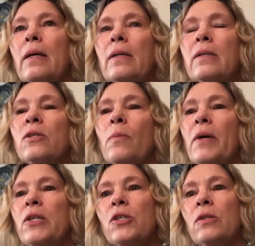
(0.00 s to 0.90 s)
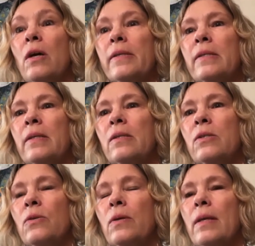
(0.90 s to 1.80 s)
so much lost
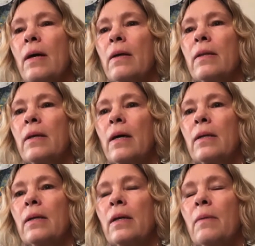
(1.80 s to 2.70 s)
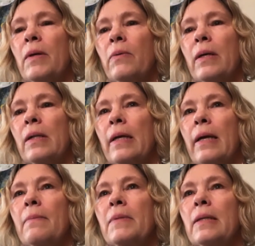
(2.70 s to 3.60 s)
history that can be reclaimed.